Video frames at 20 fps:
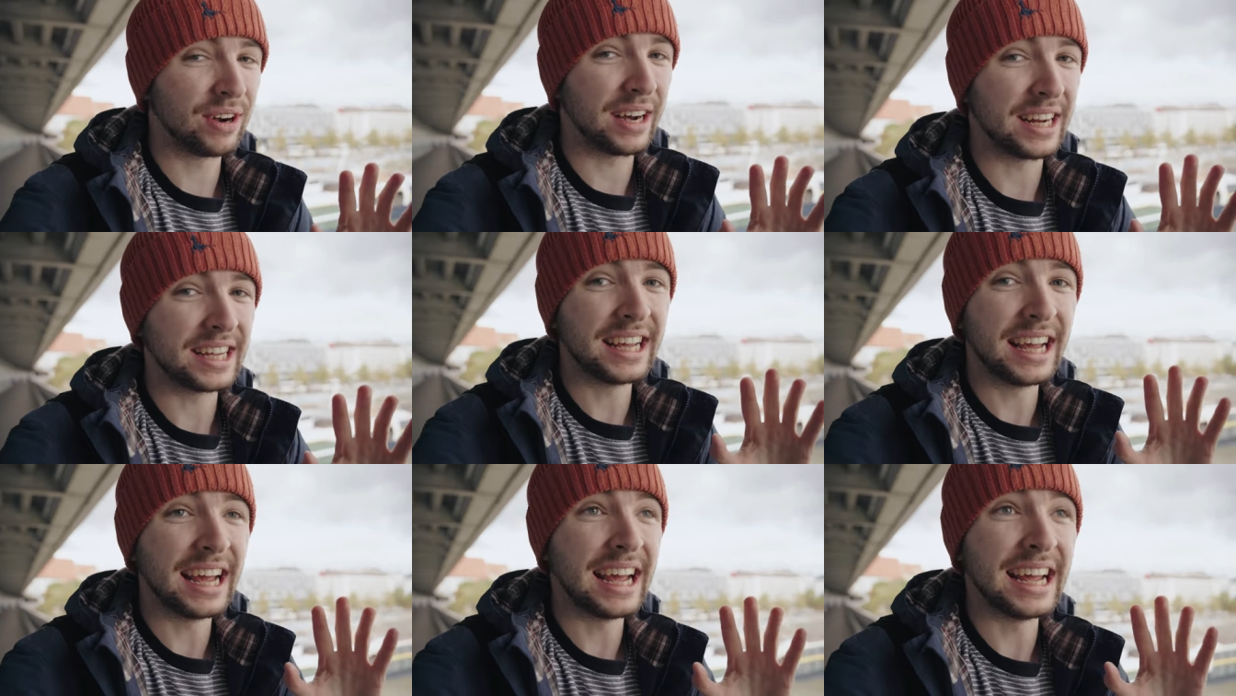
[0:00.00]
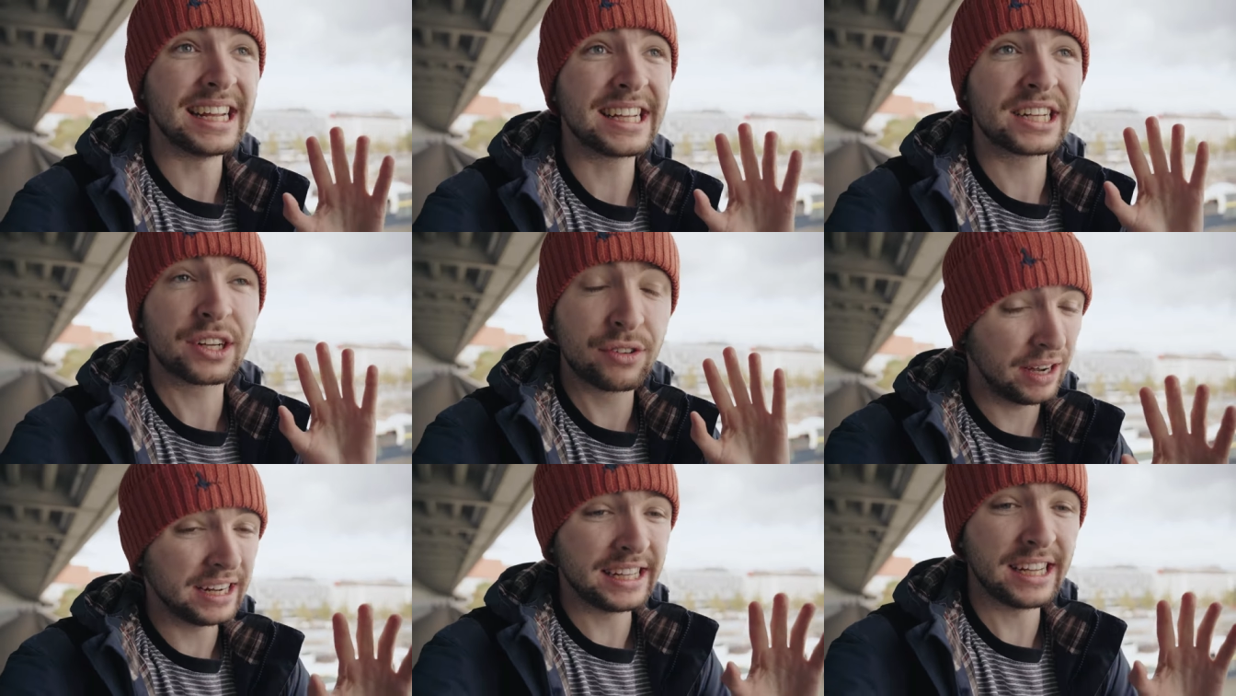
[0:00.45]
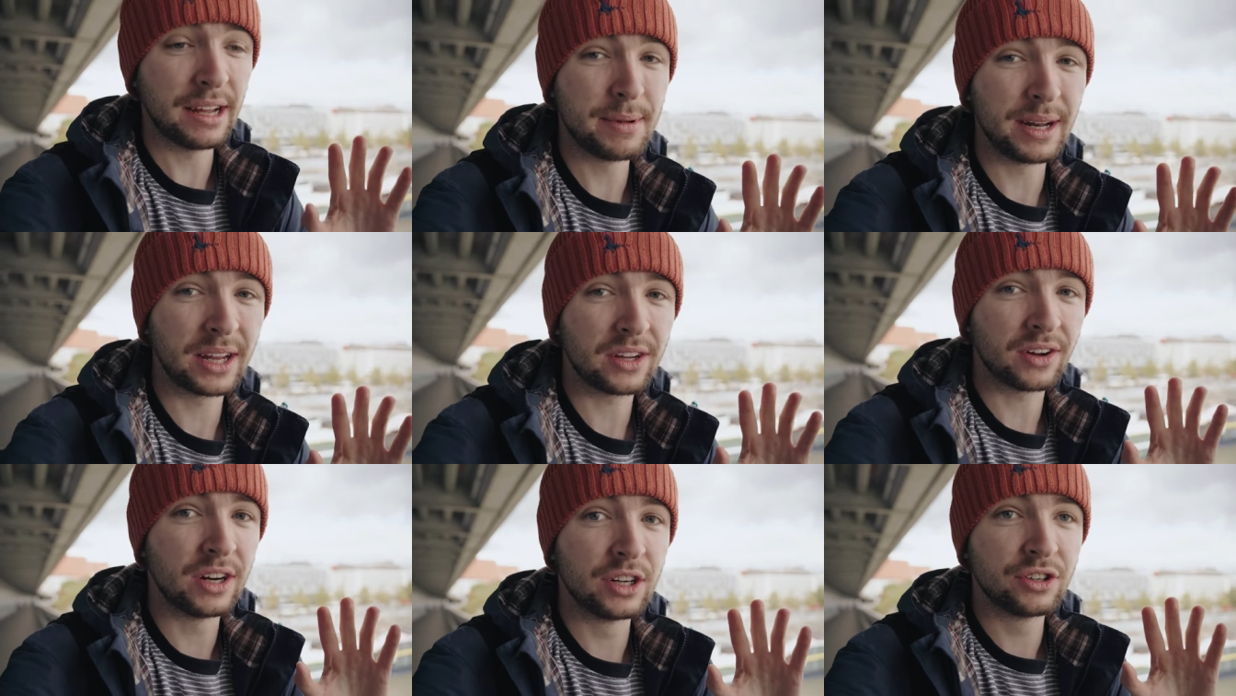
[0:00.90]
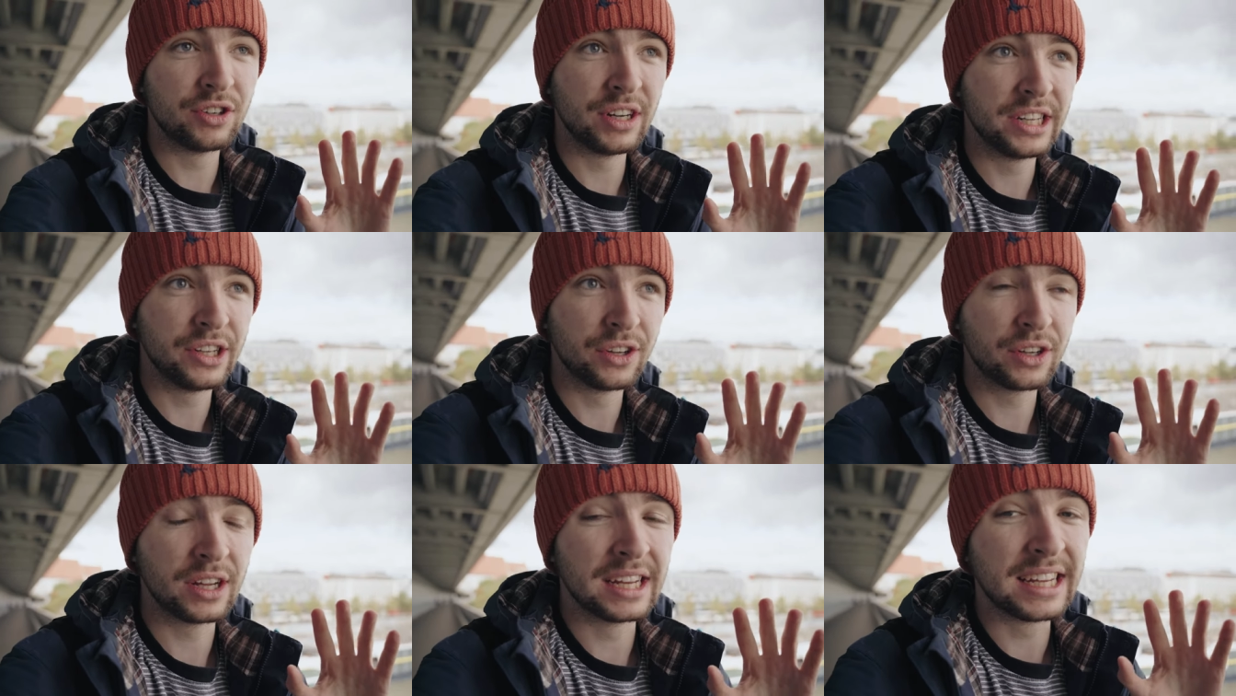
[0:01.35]
right, it's crazy how many countries
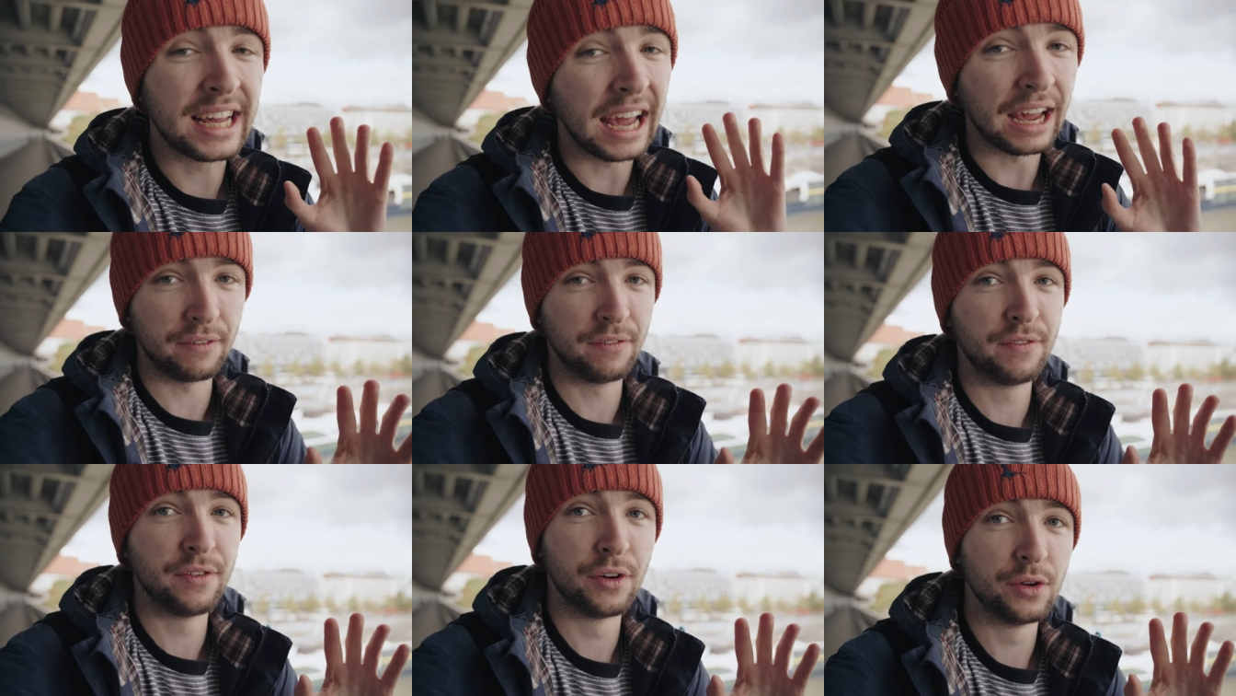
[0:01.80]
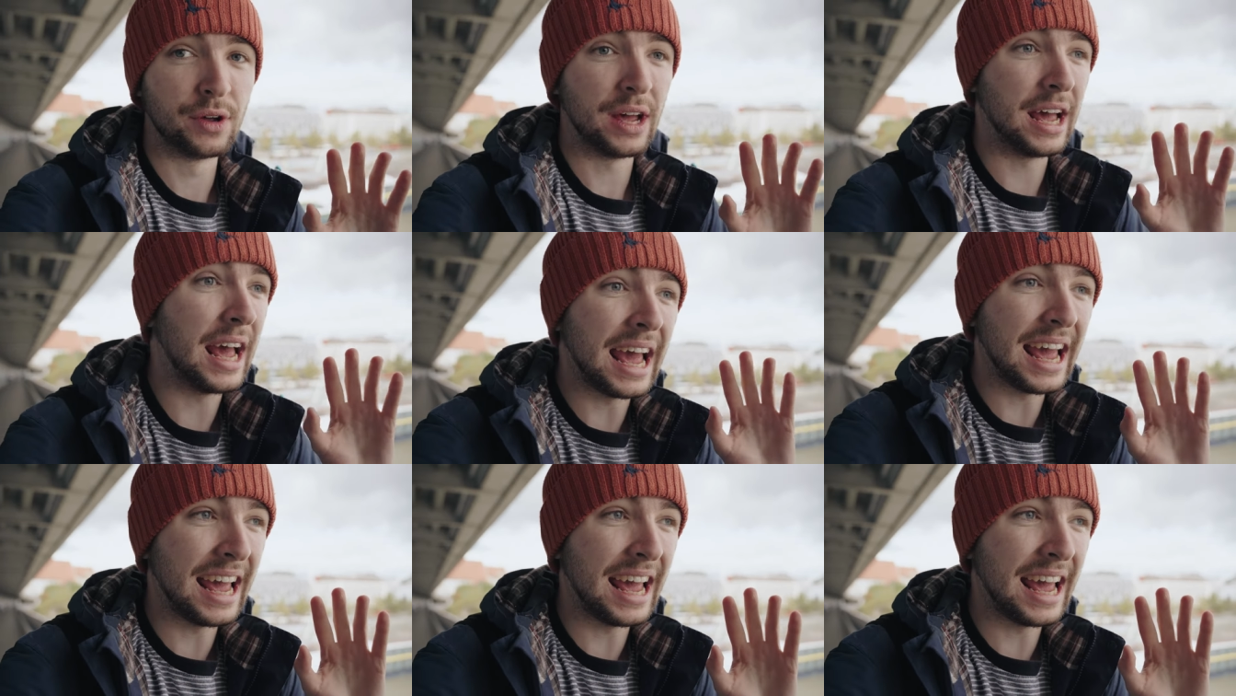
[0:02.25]
you can get through